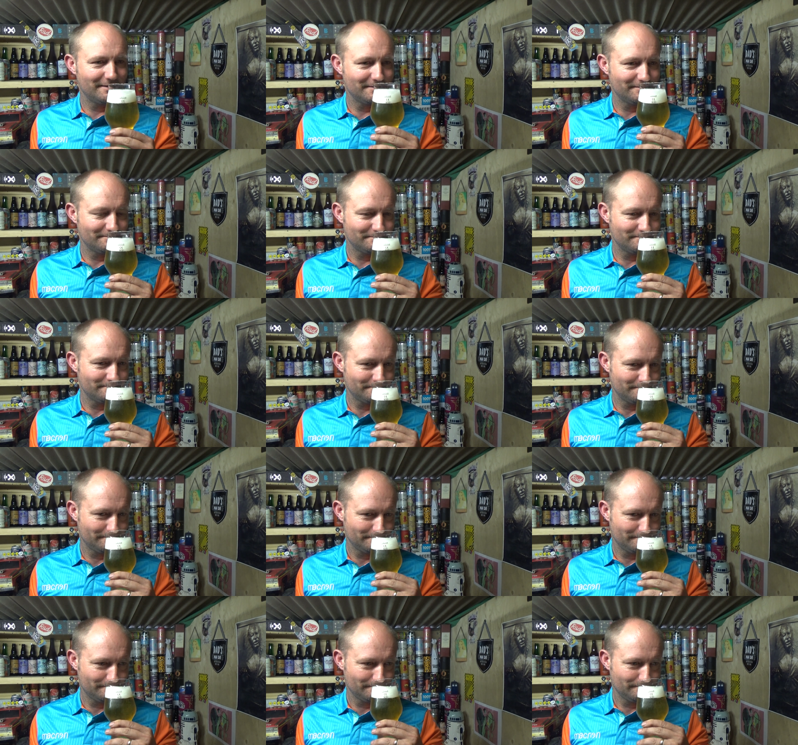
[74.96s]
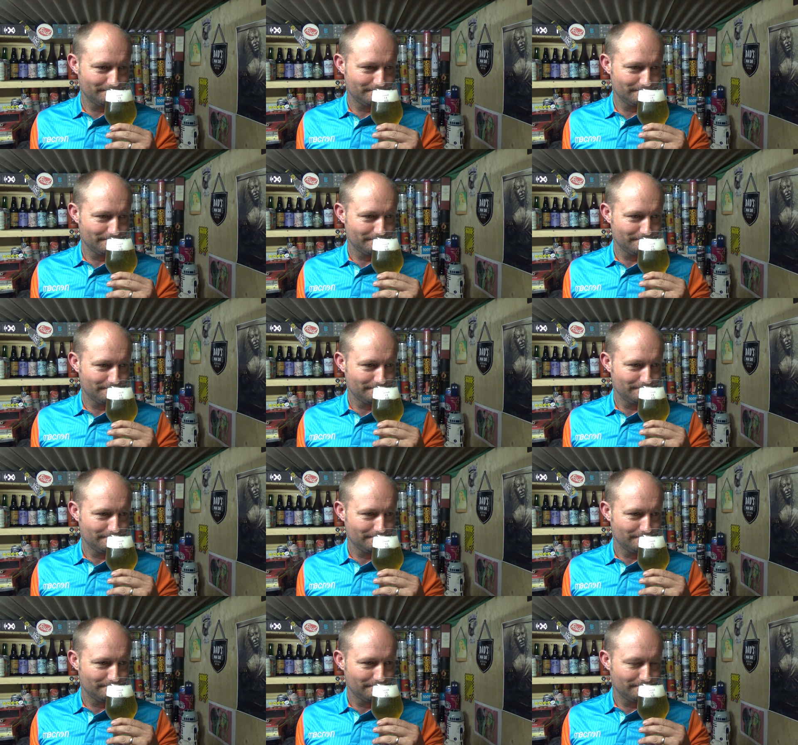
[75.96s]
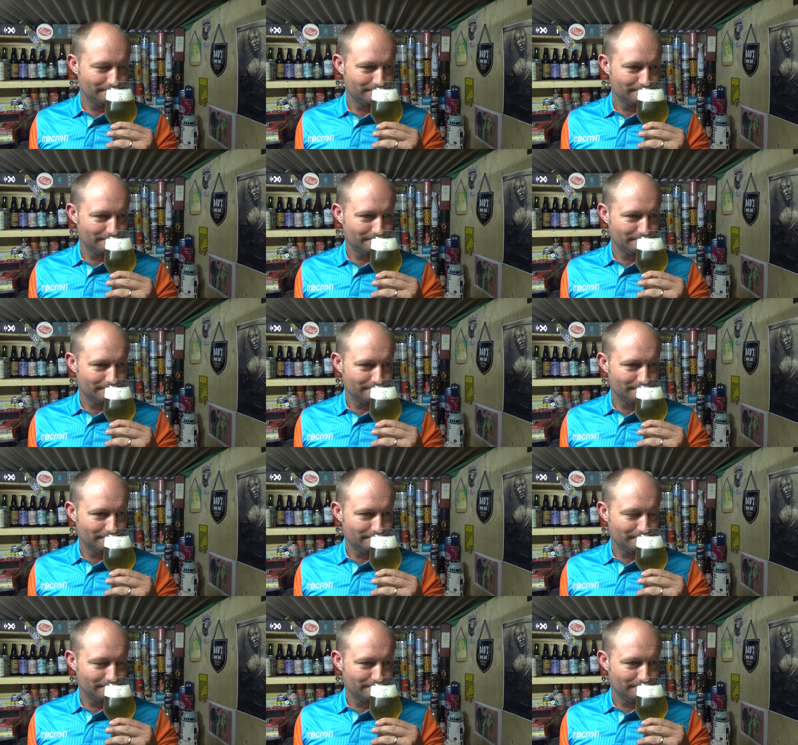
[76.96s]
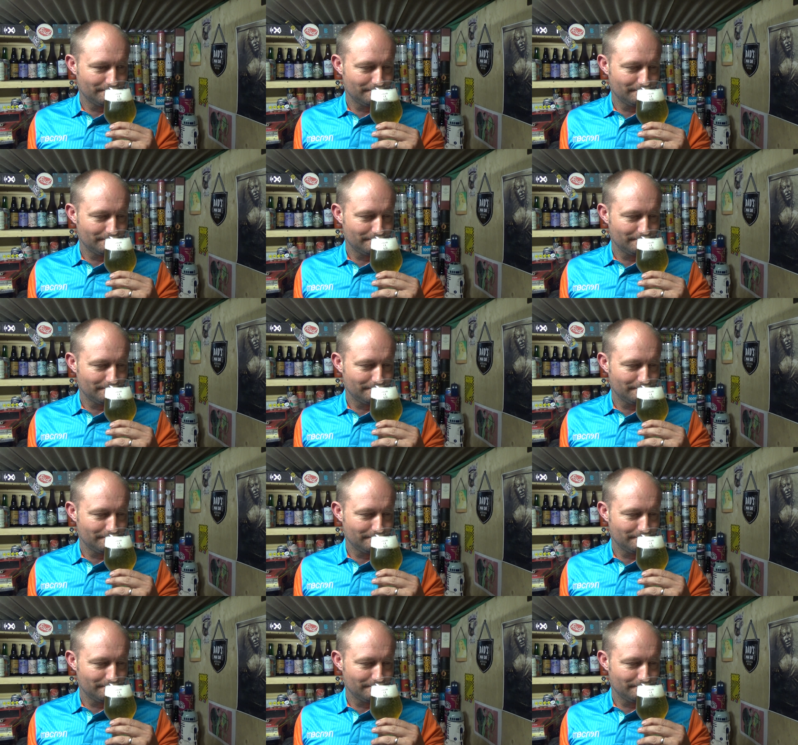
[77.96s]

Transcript: (silence)